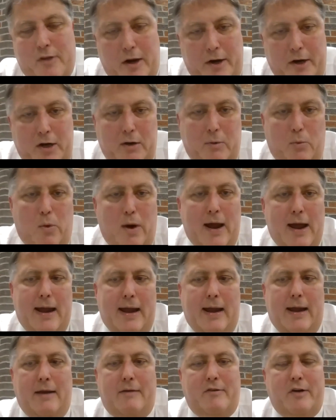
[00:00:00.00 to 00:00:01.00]
study
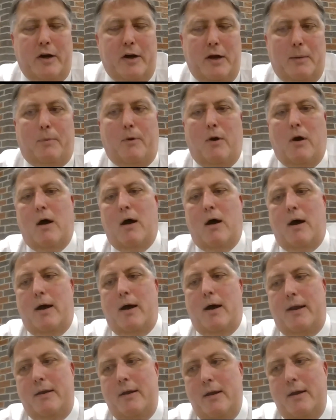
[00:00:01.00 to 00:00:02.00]
away, study
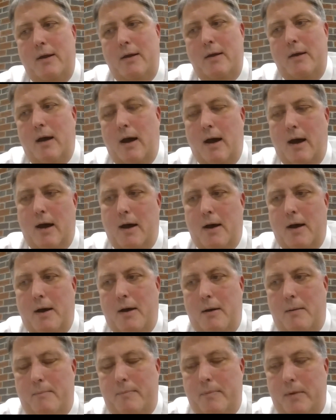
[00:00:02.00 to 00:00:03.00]
abroad,
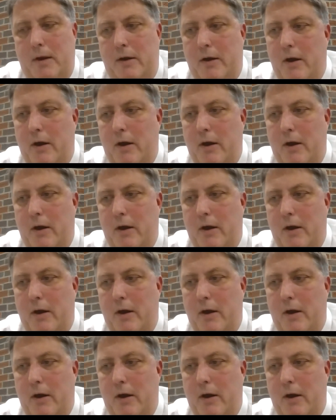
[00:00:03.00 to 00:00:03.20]
internships,